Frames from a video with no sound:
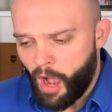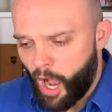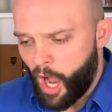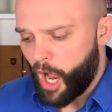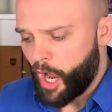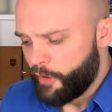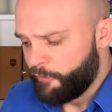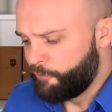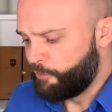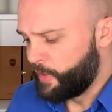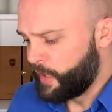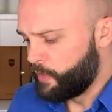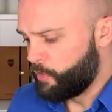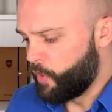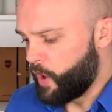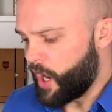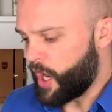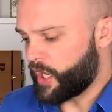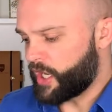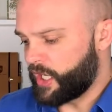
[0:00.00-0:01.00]
I've been
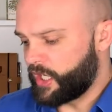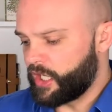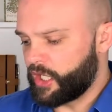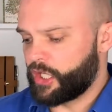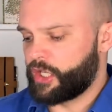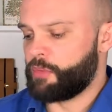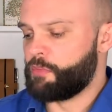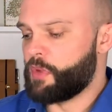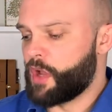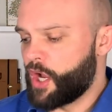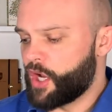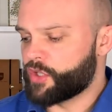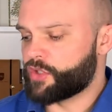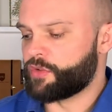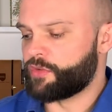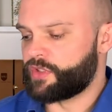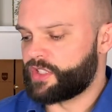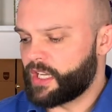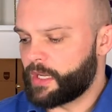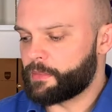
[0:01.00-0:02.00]
working in
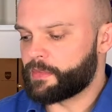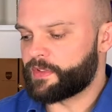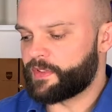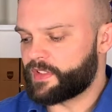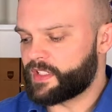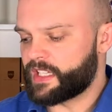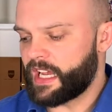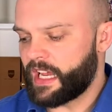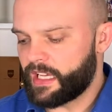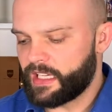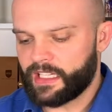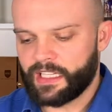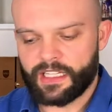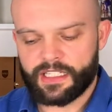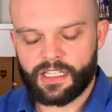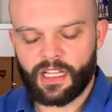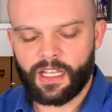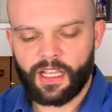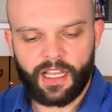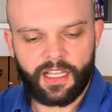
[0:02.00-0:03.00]
commercial gyms for 10
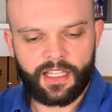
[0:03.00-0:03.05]
years. Like,